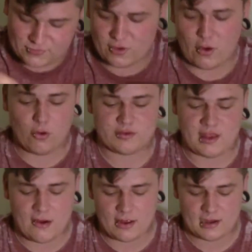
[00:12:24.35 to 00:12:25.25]
So I also
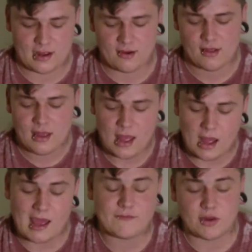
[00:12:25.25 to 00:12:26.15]
carry in here.
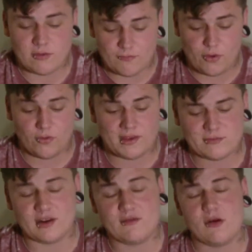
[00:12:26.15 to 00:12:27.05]
I have done a review on
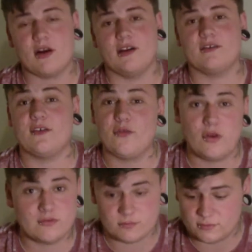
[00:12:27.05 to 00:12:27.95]
this one as well, guys. So if you
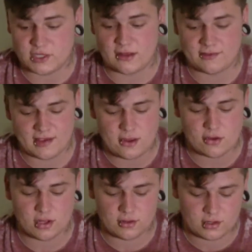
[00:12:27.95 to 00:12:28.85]
want to check this out,
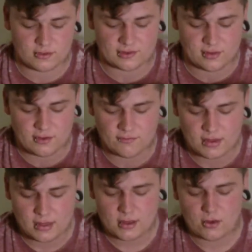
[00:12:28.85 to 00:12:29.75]
you like the look at this knife,
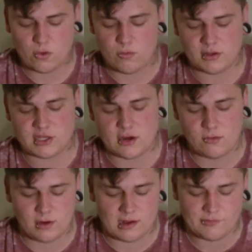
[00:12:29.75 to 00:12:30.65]
go on my
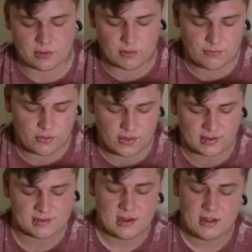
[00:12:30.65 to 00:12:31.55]
channel, and I've done a review of
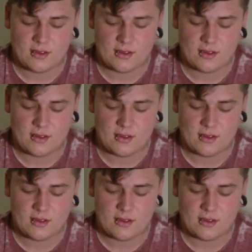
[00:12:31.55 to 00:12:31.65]
this.